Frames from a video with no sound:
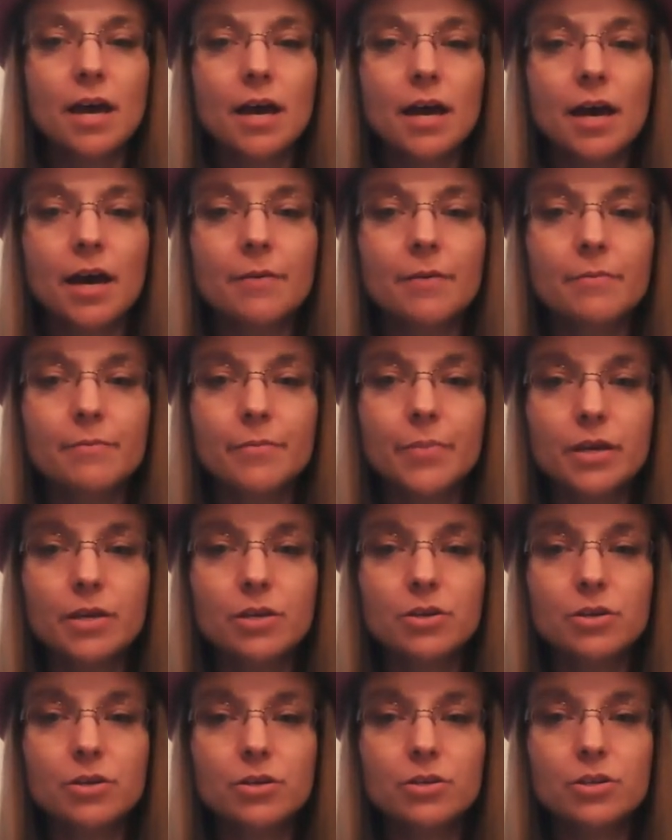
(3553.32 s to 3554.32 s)

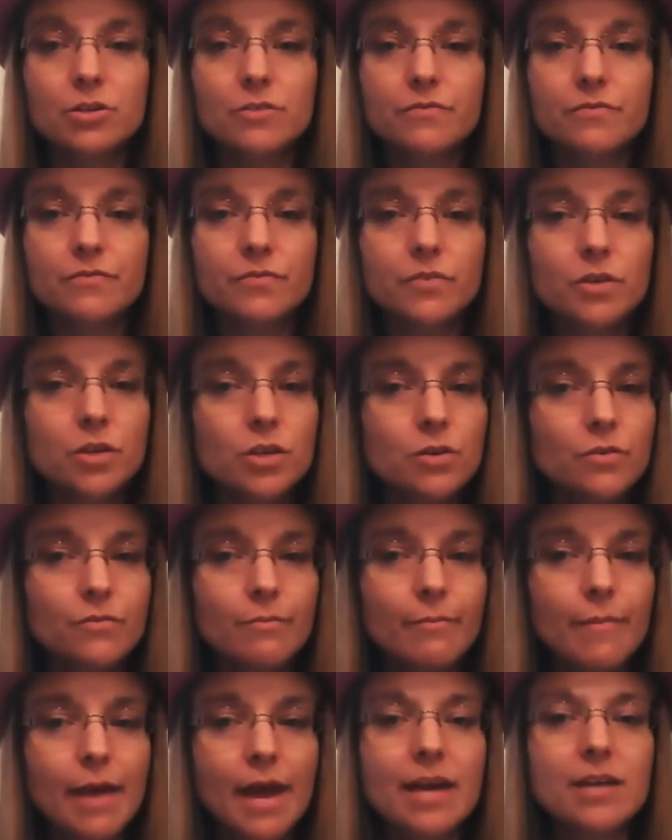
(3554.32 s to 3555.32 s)
But
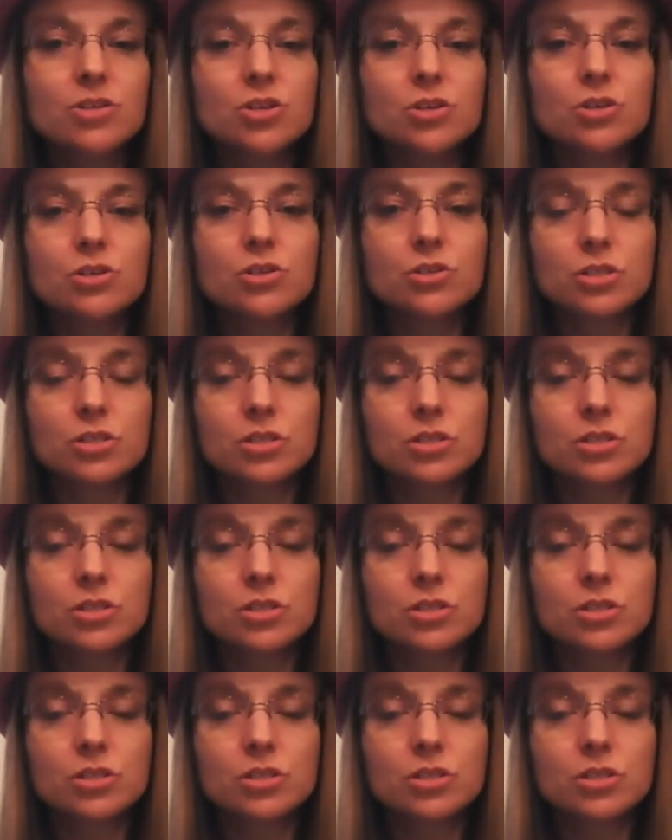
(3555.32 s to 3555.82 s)
you've made your